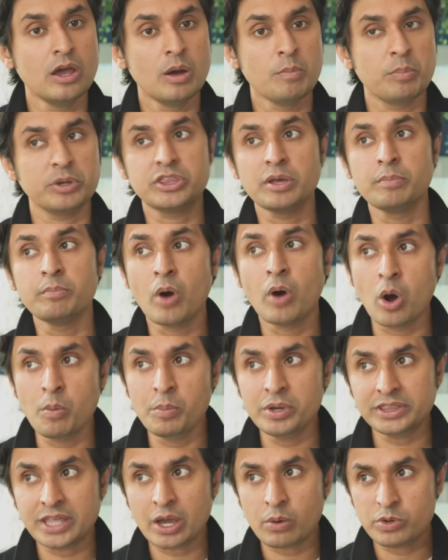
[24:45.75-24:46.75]
But the
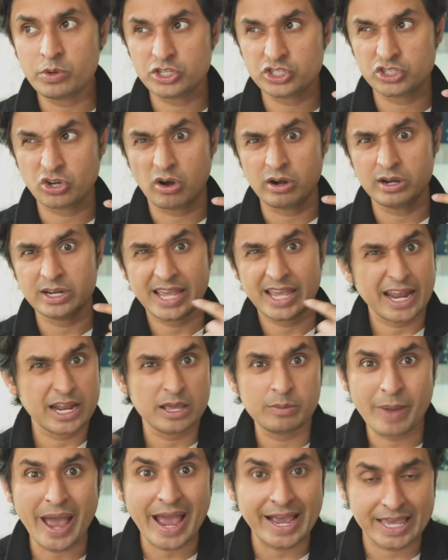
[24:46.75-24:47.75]
moment that we start getting
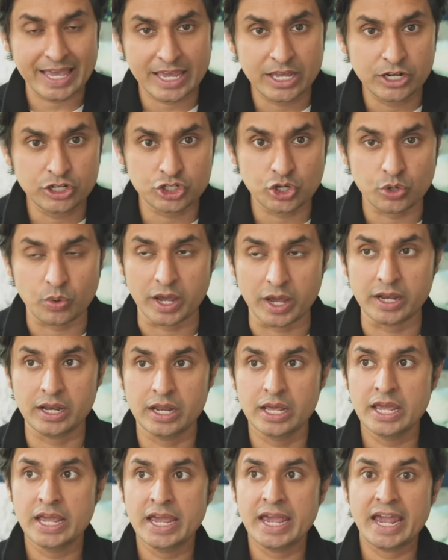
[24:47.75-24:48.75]
back into it,
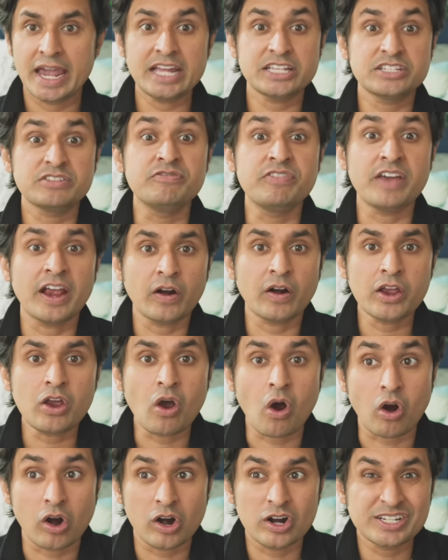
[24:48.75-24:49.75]
it's very
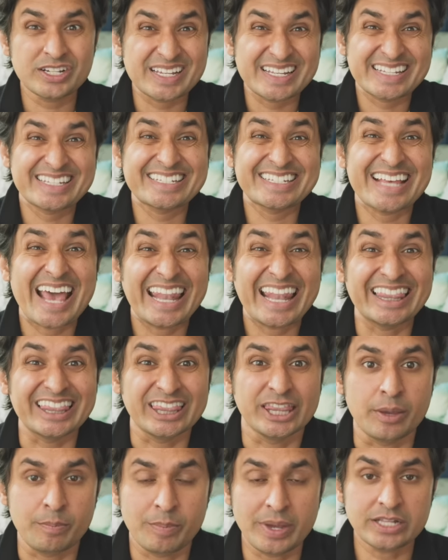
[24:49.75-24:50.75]
hard to set
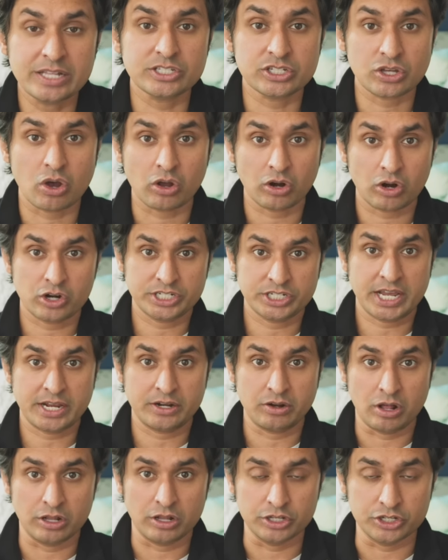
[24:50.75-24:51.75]
limits on our
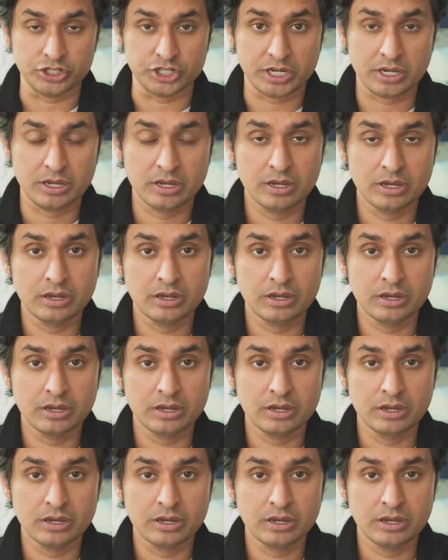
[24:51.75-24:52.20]
technology